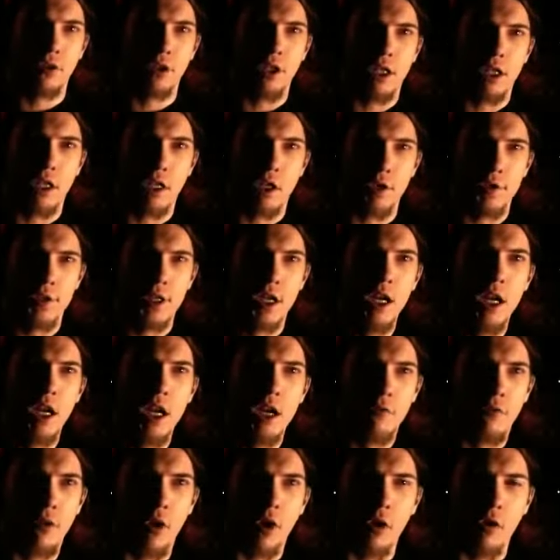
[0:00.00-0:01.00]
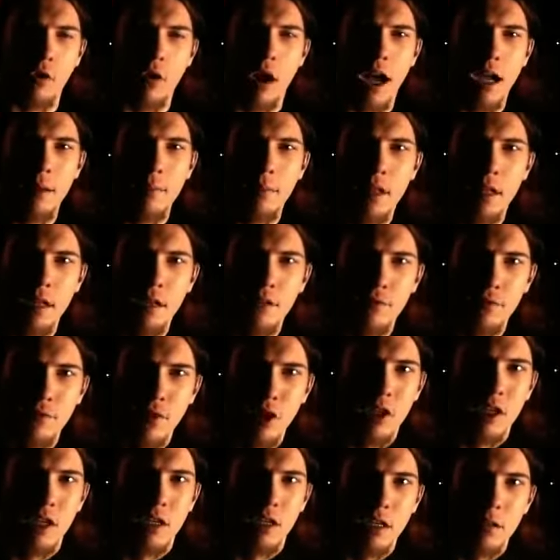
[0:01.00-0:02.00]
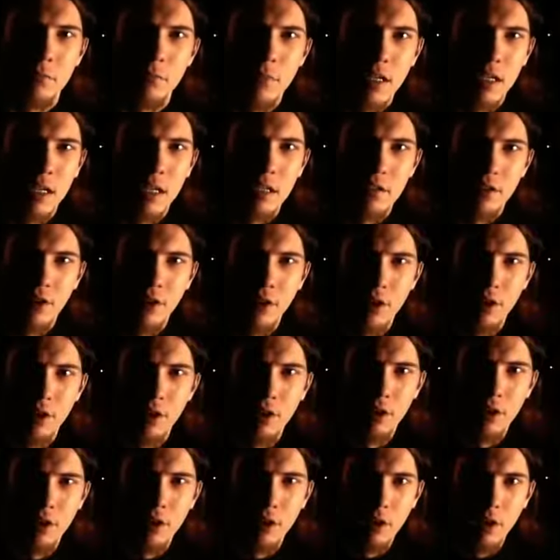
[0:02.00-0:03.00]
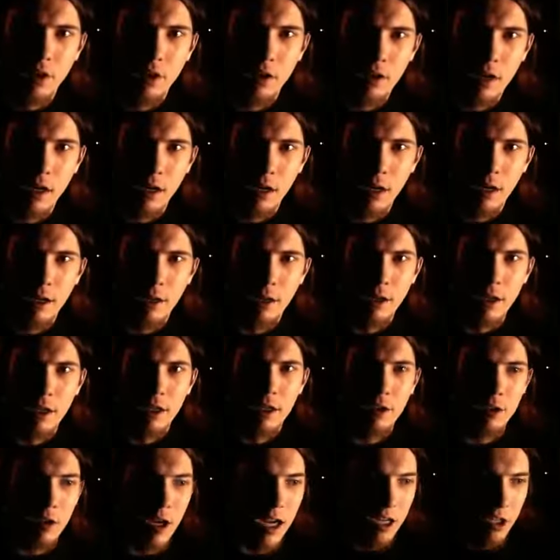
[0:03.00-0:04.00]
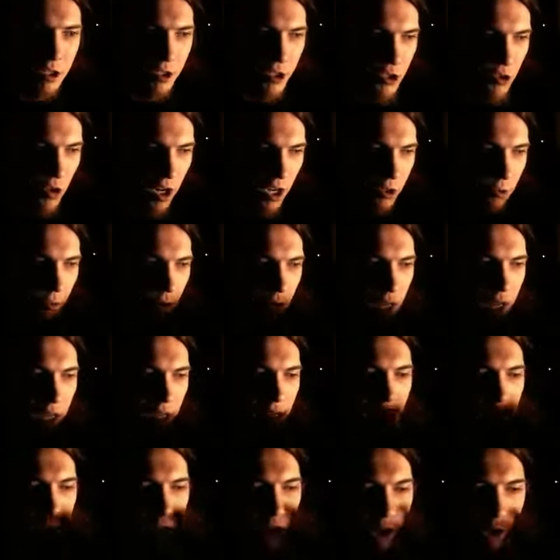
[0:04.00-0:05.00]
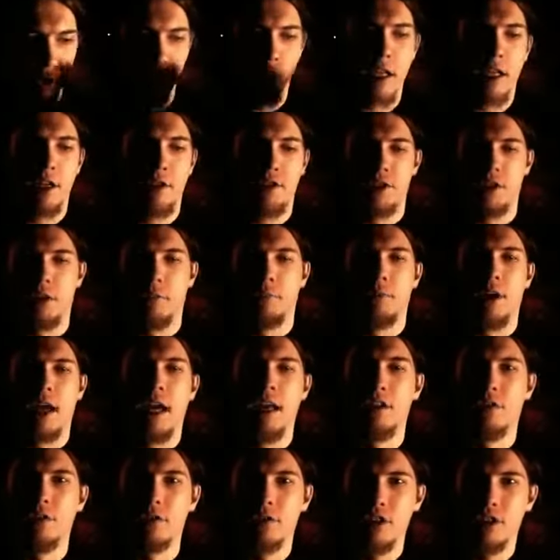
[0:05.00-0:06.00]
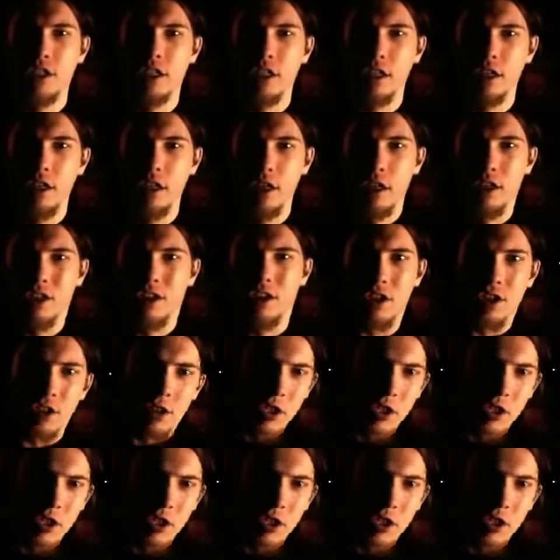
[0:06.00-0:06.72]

years for a crime they didn't fucking commit. Okay? They're actually trying to increase the penalty to